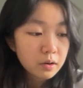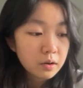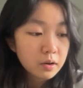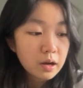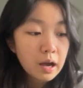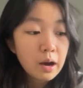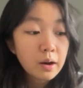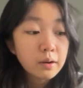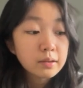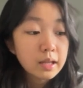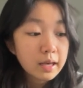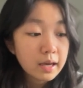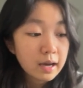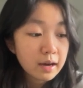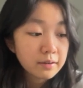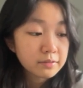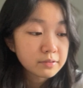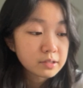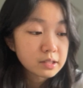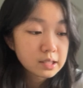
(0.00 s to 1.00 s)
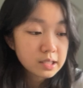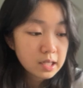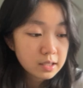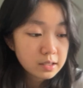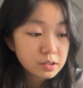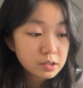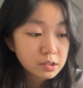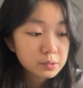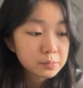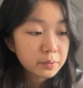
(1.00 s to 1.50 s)
how they have
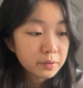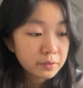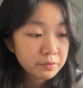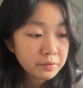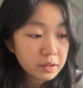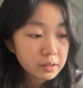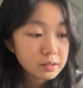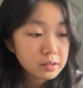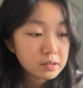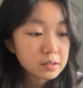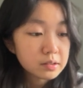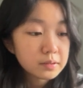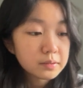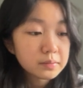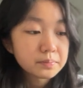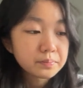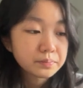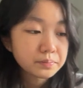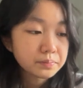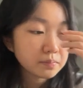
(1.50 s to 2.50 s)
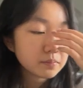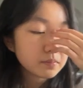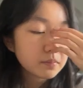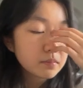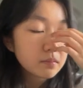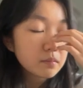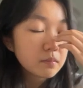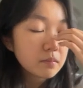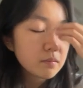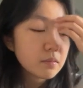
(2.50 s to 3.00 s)
done to prevent
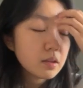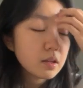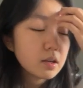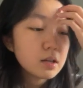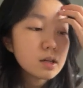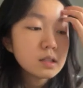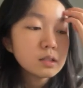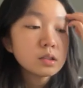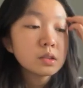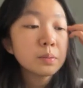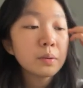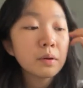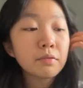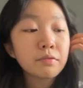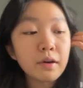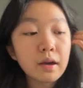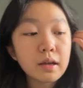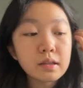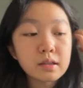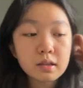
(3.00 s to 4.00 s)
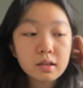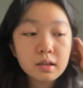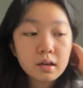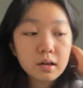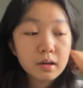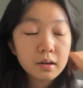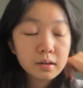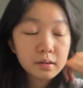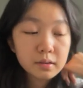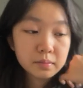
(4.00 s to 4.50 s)

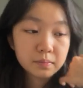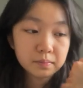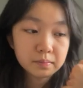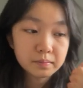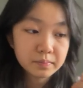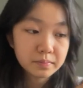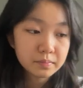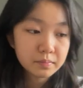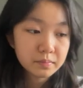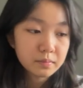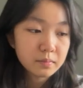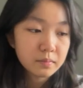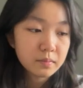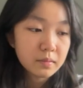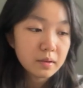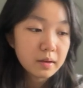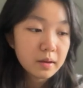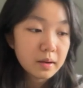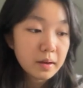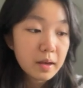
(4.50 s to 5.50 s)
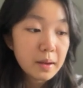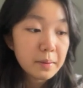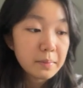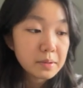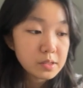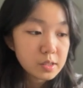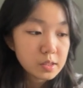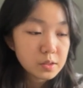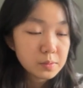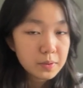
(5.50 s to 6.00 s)
the
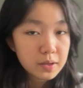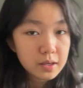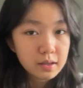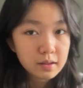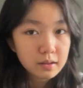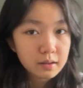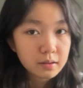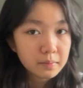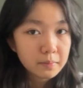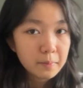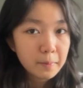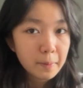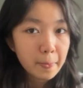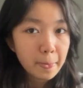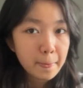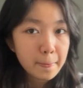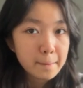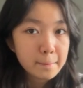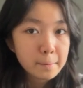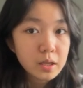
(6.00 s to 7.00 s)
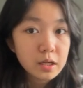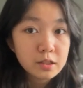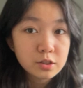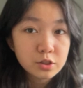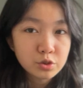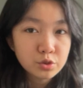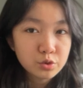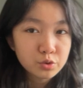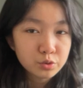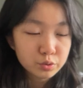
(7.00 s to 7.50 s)
images being
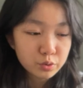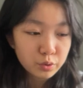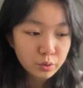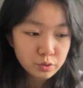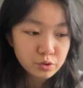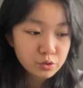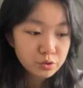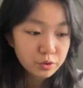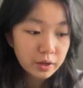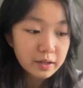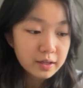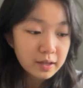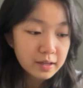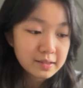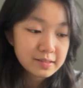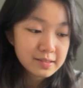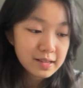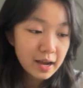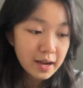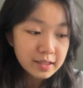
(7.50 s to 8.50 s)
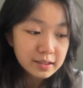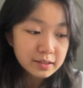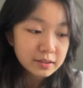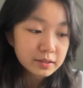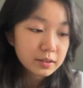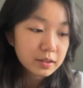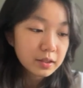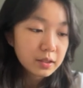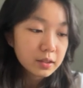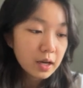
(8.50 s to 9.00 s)
shrink in
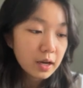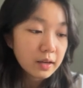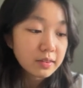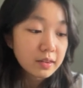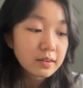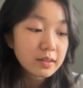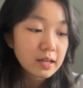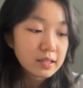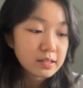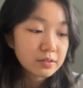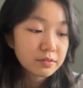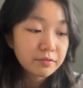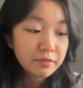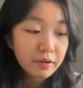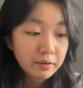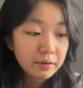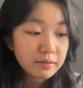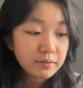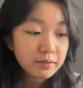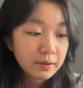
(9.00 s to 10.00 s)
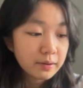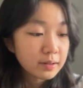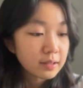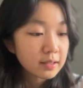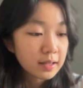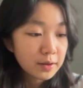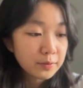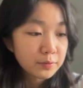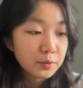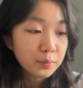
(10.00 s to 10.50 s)
size. I think that's a very, very
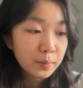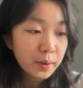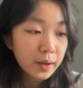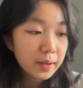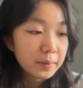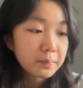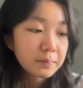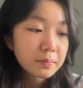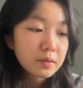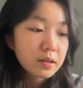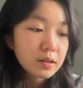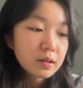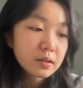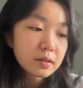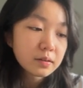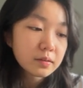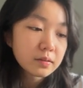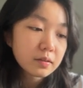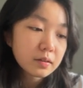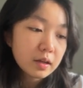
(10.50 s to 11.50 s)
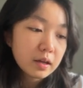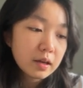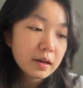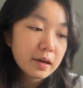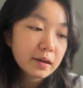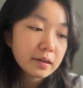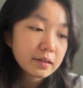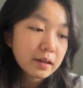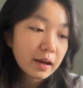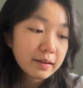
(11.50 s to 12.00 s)
clever way,
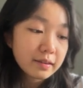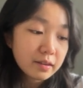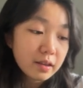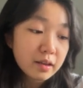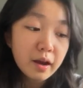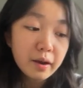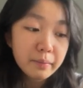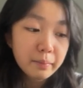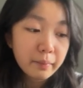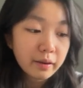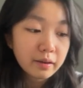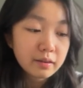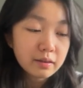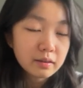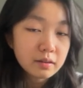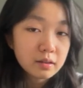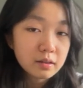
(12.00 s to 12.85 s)
and I think I might